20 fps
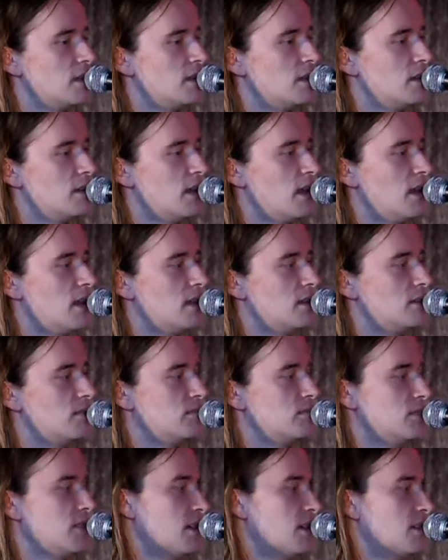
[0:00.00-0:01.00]
and
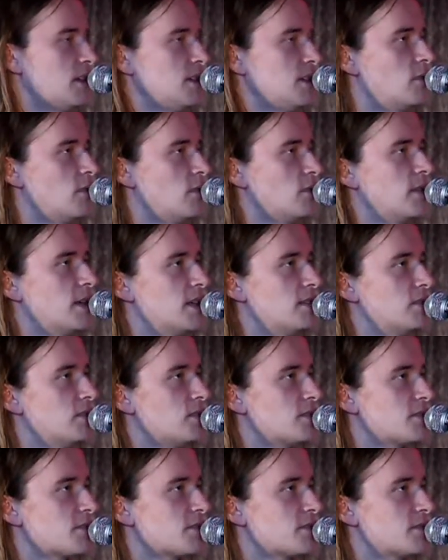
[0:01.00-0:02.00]
yeah, like what my whole
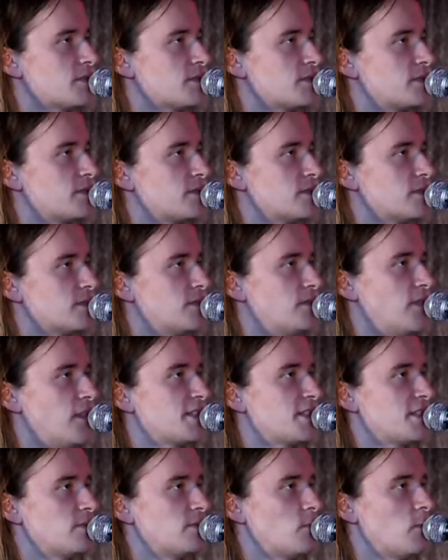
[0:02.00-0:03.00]
sort of
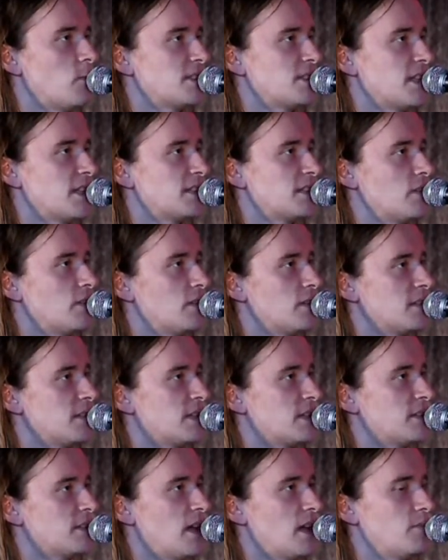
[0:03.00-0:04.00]
function was as an artist
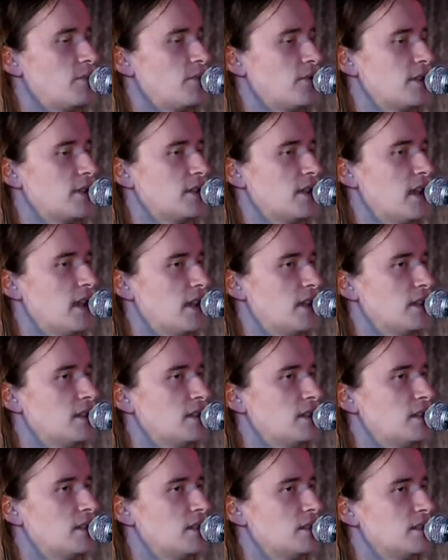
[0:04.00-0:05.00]
at that point. And
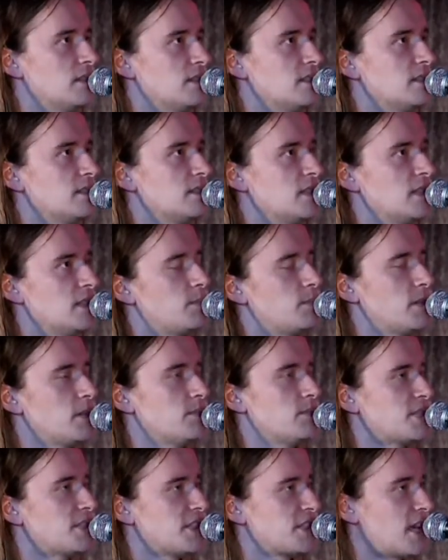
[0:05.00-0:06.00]
the EP
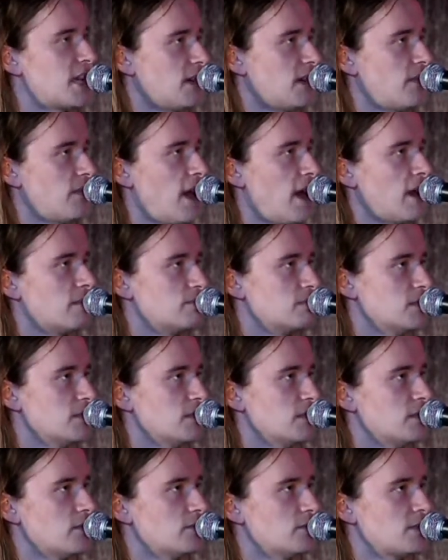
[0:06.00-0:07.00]
was just kind of that, it
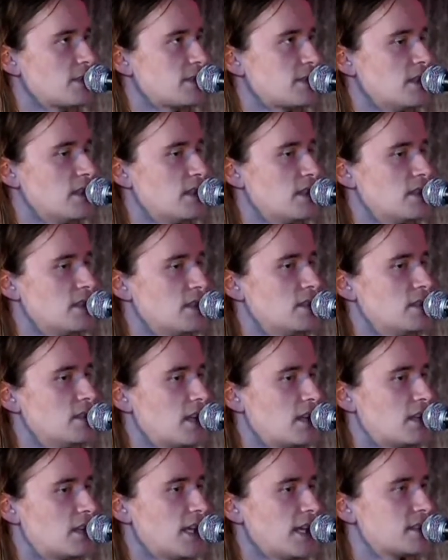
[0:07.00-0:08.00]
was
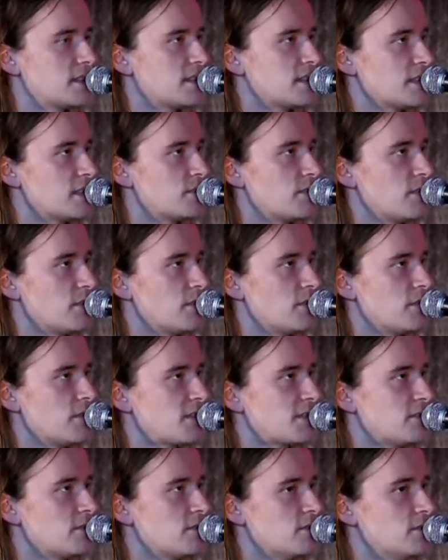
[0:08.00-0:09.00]
eclectic, but
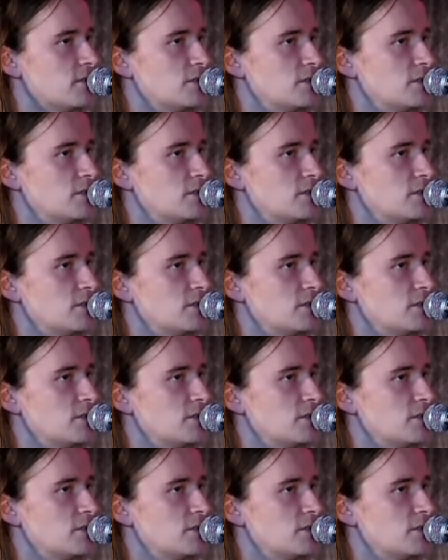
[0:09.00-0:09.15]
also